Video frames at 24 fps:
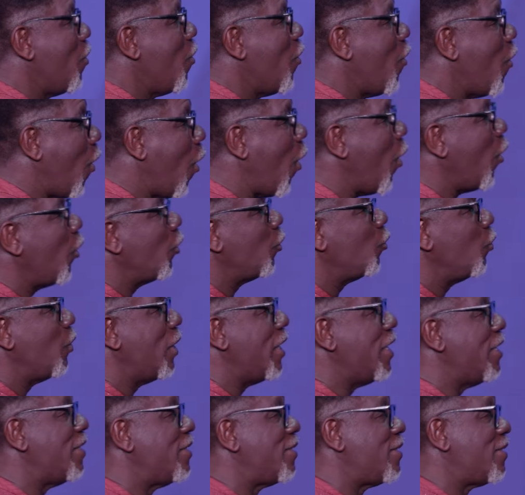
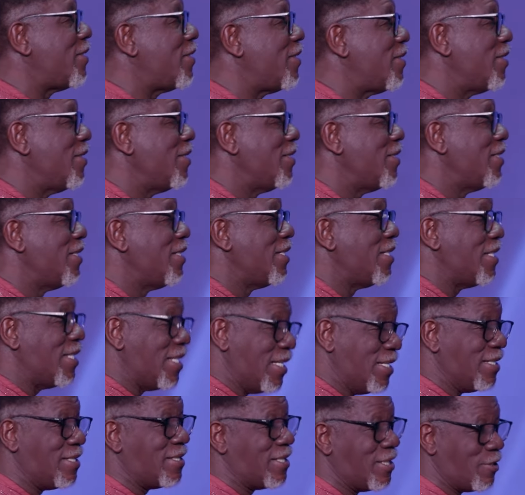always
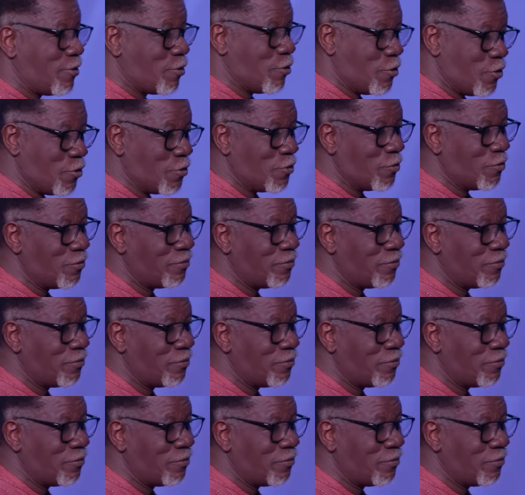easy to do.